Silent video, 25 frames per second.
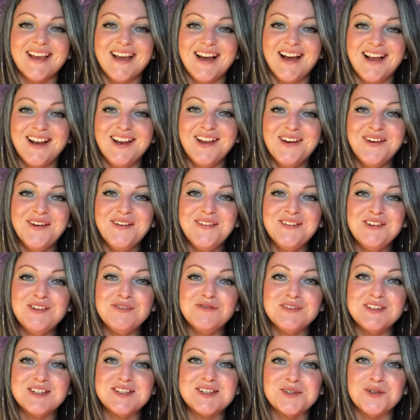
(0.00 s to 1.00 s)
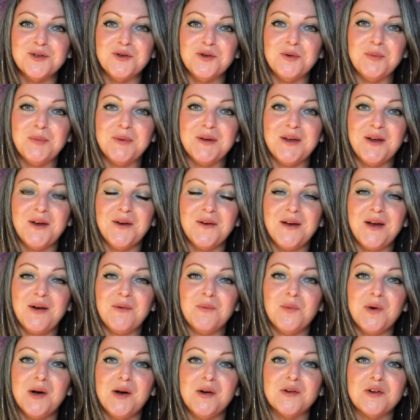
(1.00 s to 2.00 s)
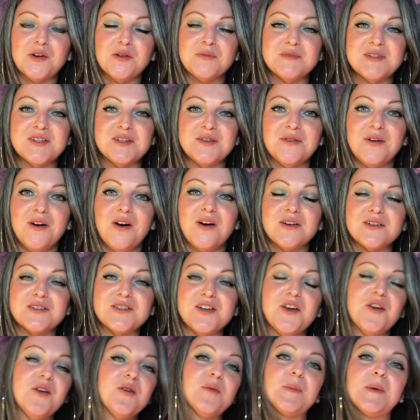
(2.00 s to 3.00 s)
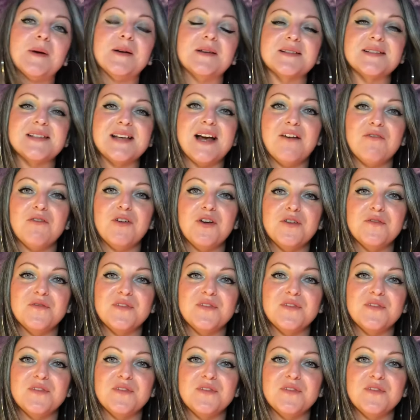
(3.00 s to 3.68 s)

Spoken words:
Hello lovely Scorpio, and welcome to your October Tarot